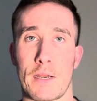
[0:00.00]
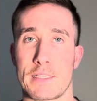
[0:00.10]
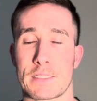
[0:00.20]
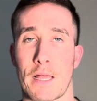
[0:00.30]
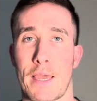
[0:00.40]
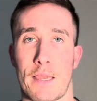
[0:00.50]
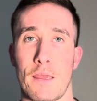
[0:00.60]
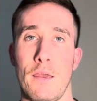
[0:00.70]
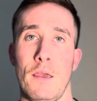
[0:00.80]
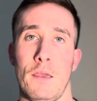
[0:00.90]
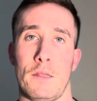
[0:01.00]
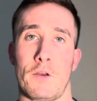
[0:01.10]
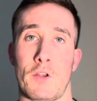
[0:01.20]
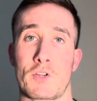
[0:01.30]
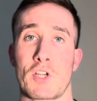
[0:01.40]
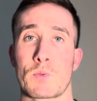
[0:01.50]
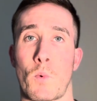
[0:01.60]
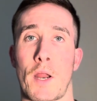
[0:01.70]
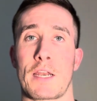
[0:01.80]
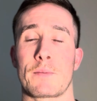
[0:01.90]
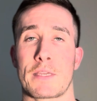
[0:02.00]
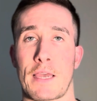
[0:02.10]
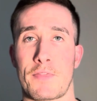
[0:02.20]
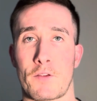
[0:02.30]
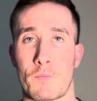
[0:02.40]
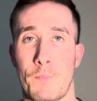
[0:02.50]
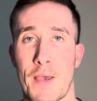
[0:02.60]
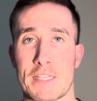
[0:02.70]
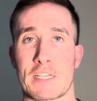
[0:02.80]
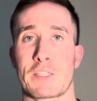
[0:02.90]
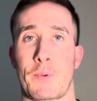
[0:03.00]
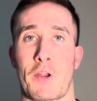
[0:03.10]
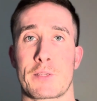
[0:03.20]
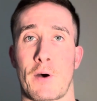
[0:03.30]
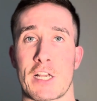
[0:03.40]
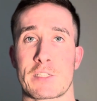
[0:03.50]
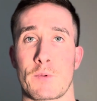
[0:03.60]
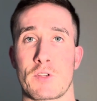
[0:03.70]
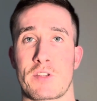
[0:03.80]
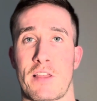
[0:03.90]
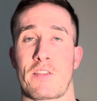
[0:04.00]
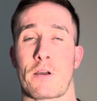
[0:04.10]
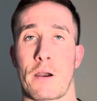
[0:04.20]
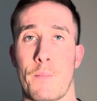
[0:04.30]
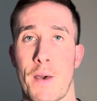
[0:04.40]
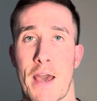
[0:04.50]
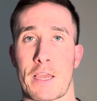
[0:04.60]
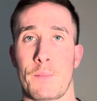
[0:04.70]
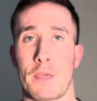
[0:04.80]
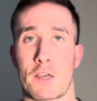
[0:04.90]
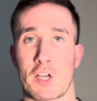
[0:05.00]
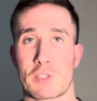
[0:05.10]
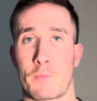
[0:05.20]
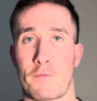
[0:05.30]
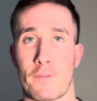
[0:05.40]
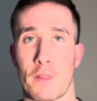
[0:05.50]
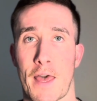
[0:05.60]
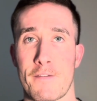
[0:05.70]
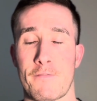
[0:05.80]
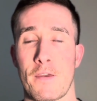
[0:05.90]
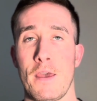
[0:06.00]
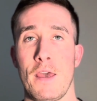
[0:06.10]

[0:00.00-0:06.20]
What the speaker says: It's like, you're just wanting them to get their best experience possible so that they'll come back and be a customer for life.